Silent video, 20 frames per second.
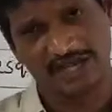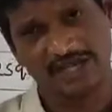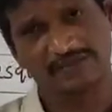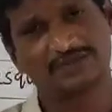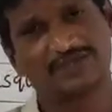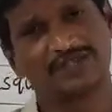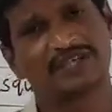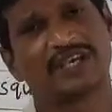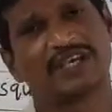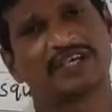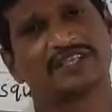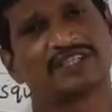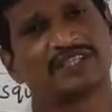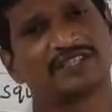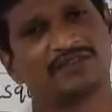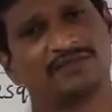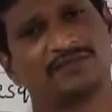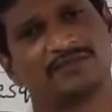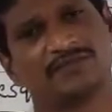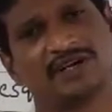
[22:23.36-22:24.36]
abscic
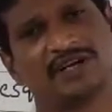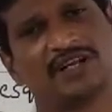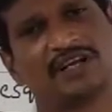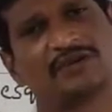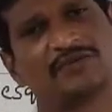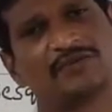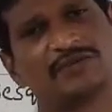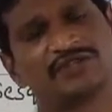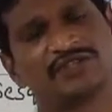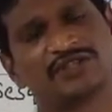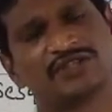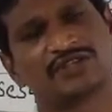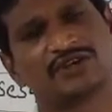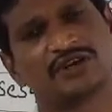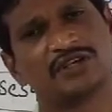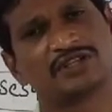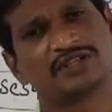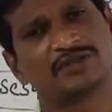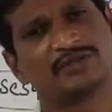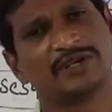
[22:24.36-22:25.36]
acid. Bud dormancy is
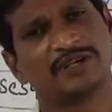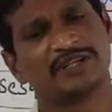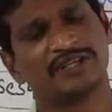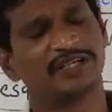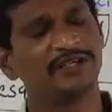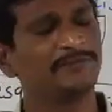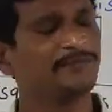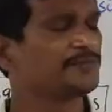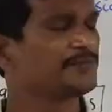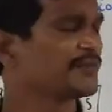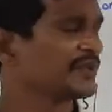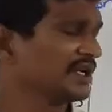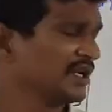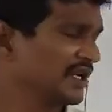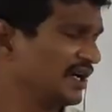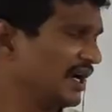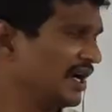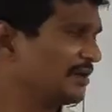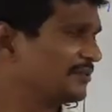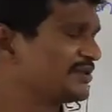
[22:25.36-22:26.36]
caused by the
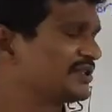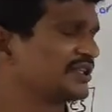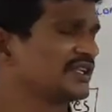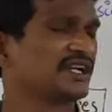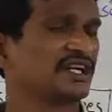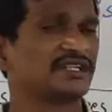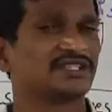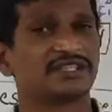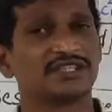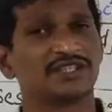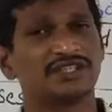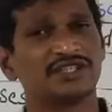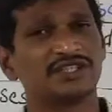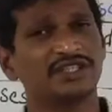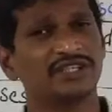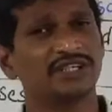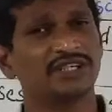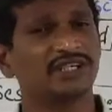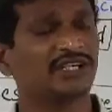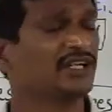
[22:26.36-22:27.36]
abscic acid.
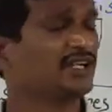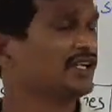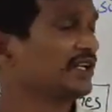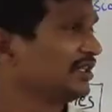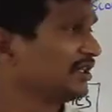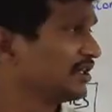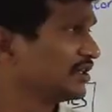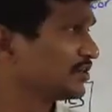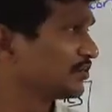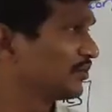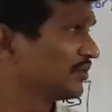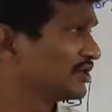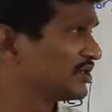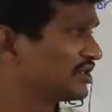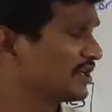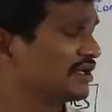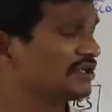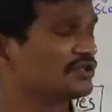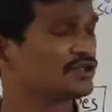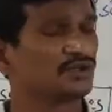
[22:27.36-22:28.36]
See, this one
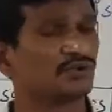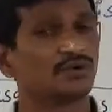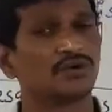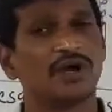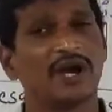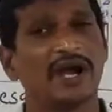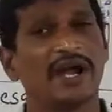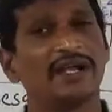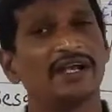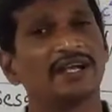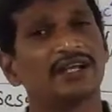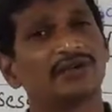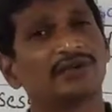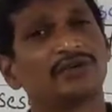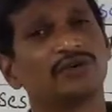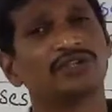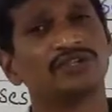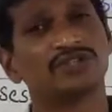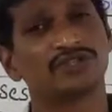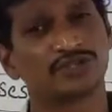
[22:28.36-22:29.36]
is also
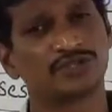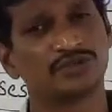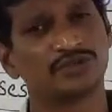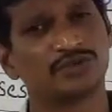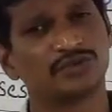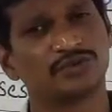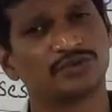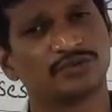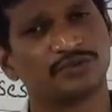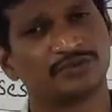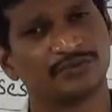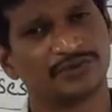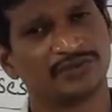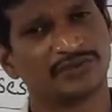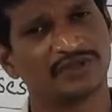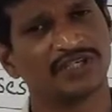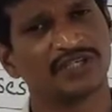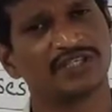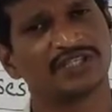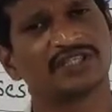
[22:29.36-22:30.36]
antagonist to,
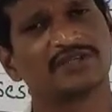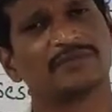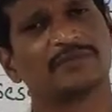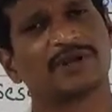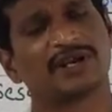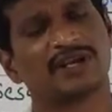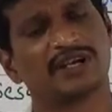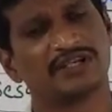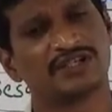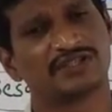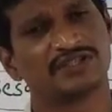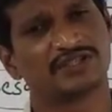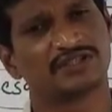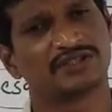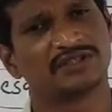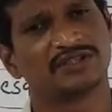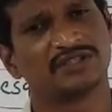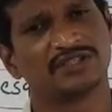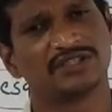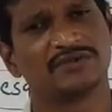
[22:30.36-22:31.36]
okay, gibberellins.
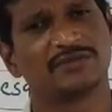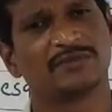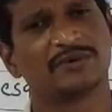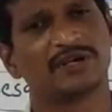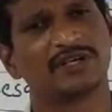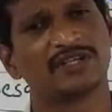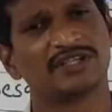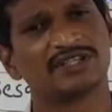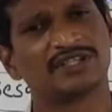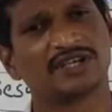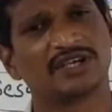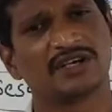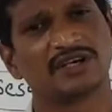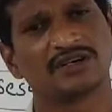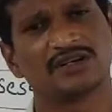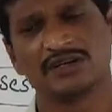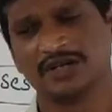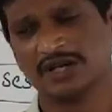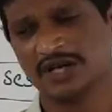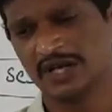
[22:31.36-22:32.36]
Gibberellins
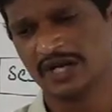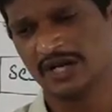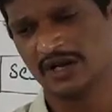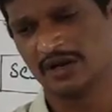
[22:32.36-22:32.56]
are,